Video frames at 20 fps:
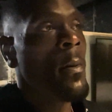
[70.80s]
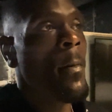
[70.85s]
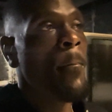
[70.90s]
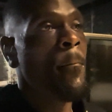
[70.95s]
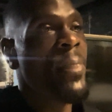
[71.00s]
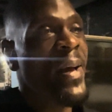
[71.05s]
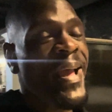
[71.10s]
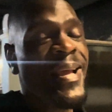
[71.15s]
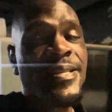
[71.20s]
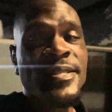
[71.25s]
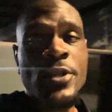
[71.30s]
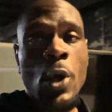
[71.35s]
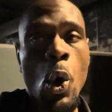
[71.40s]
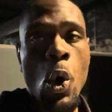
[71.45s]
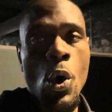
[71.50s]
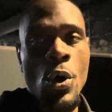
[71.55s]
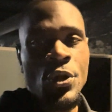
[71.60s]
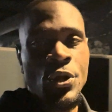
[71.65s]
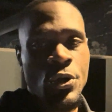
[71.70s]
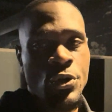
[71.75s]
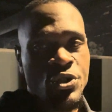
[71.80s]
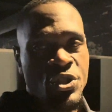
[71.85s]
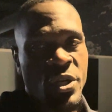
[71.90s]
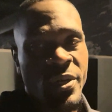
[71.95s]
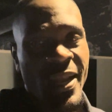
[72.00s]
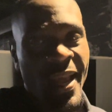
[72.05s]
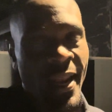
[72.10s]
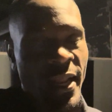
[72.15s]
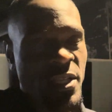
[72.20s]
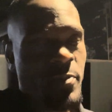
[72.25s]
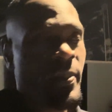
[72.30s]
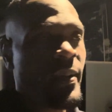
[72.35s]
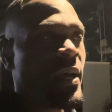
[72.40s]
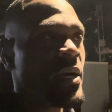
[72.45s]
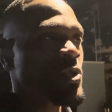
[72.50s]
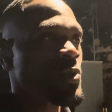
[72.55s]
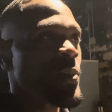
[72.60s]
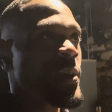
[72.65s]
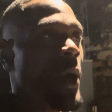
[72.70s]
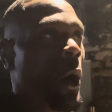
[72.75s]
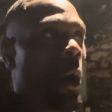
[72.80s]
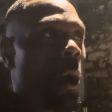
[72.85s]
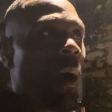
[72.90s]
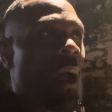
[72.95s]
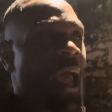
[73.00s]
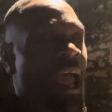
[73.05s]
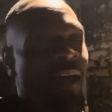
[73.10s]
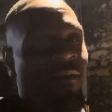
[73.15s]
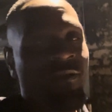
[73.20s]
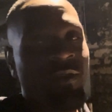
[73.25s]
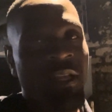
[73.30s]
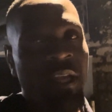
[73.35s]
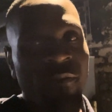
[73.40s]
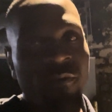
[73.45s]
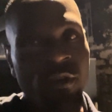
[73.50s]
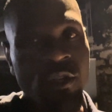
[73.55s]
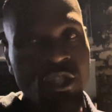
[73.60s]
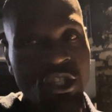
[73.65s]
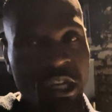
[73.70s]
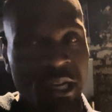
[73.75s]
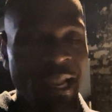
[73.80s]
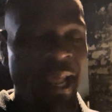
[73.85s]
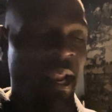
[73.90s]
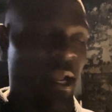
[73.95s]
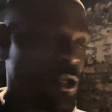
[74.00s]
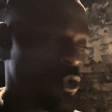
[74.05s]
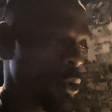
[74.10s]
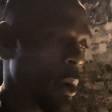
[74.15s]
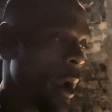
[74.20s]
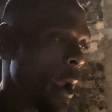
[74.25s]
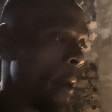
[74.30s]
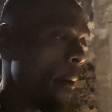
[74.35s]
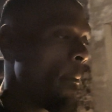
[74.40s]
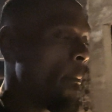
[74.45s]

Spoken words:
based on your genetics, because we all have different genetics, right?